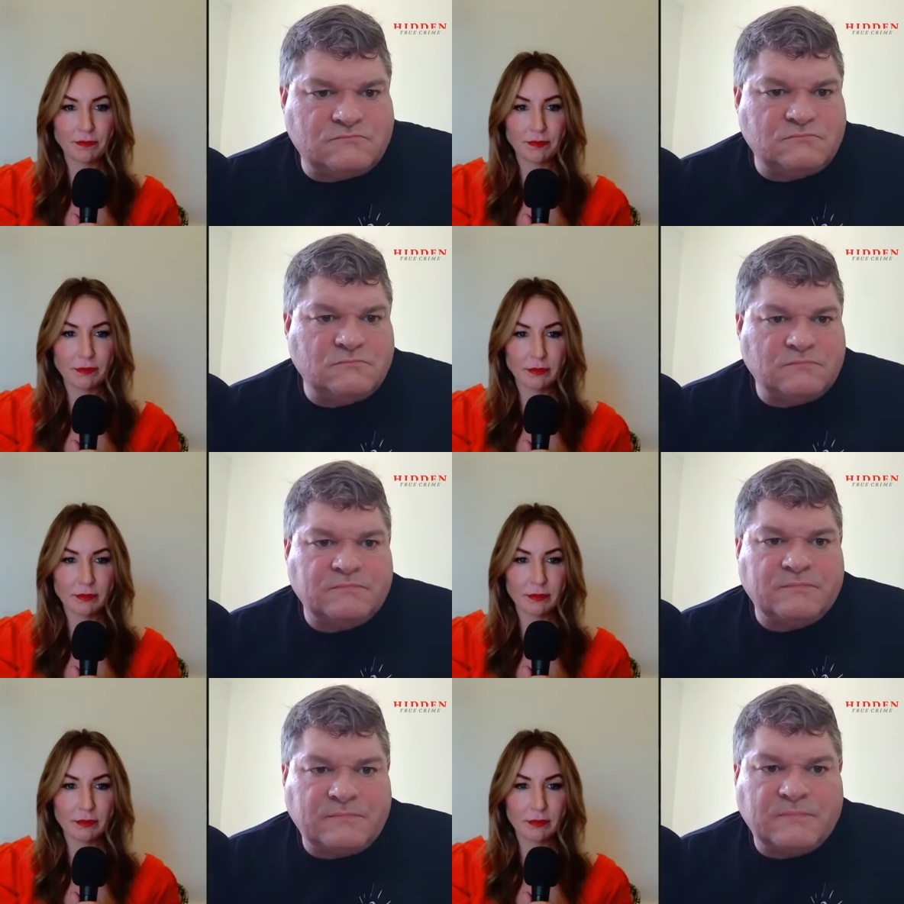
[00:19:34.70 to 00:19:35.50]

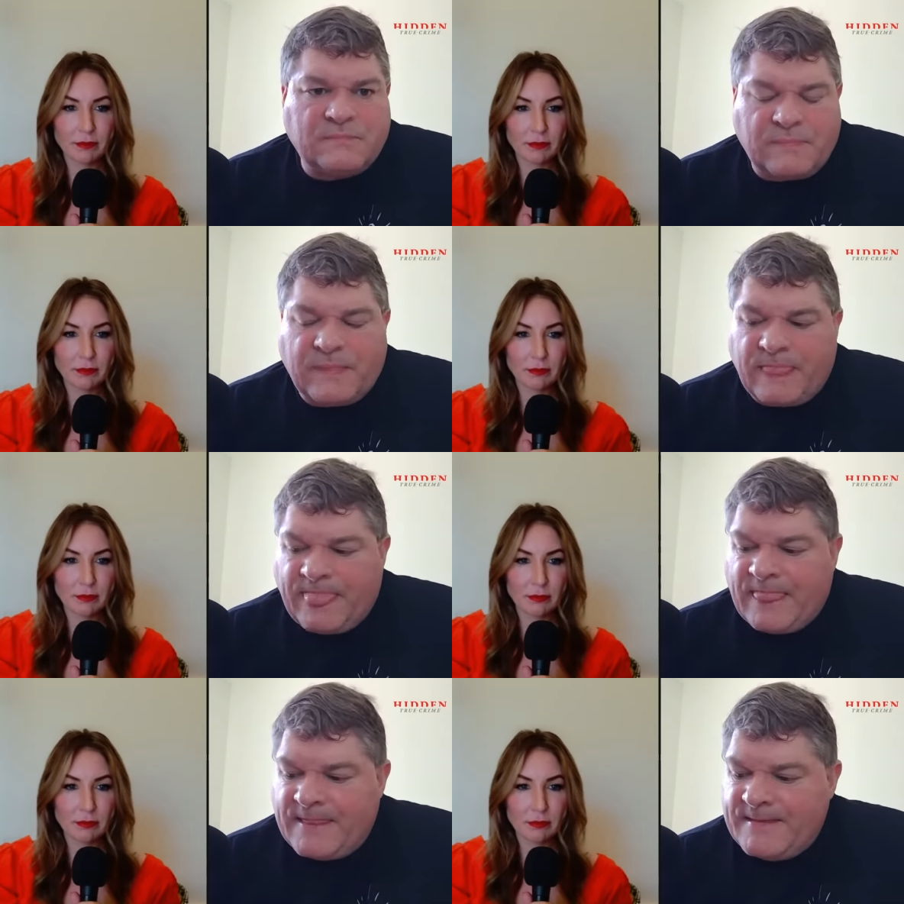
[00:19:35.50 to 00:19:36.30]

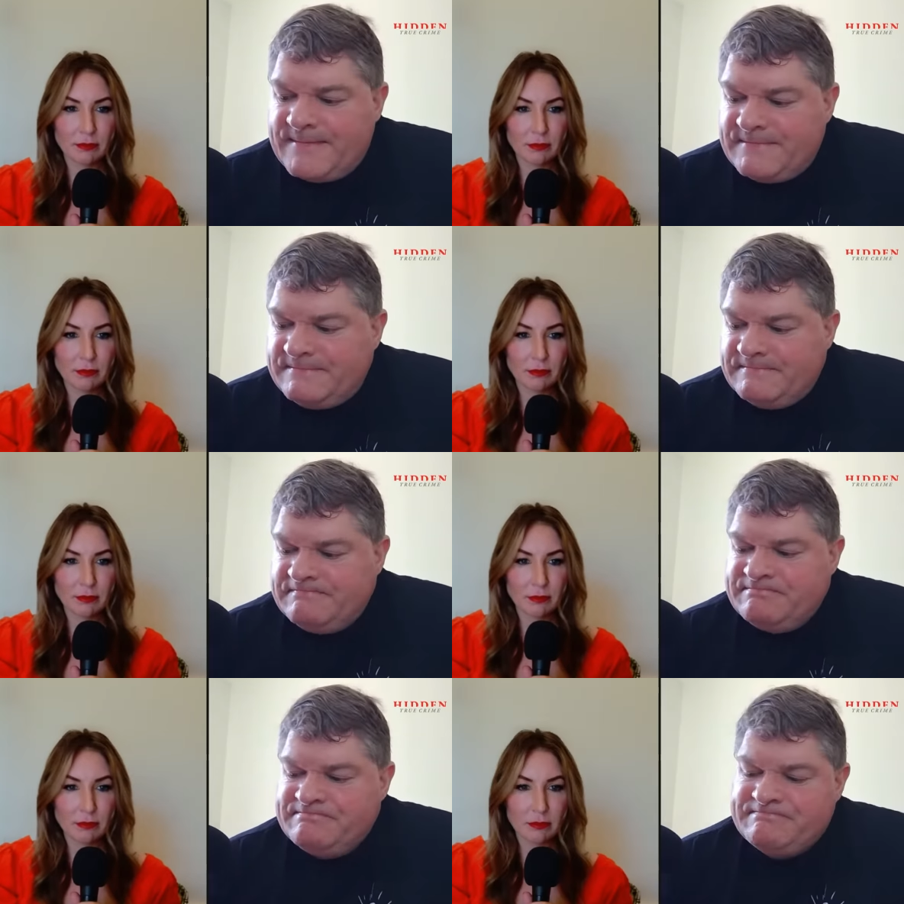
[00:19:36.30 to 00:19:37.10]

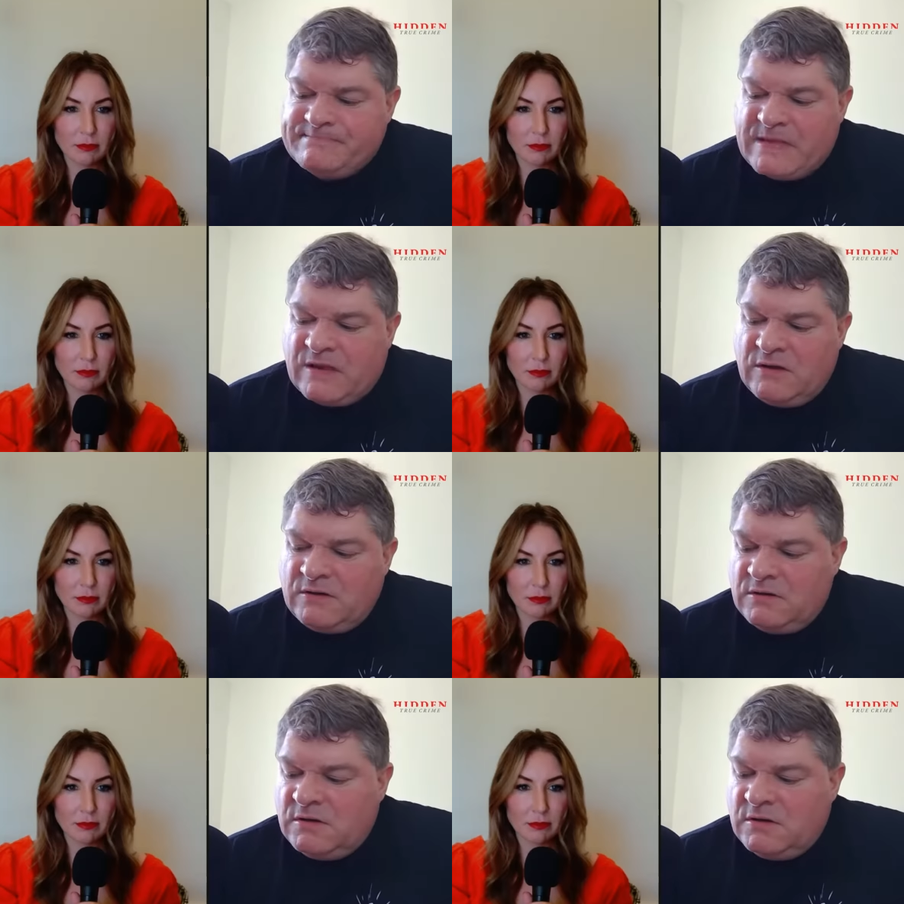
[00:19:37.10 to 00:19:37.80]
[no speech]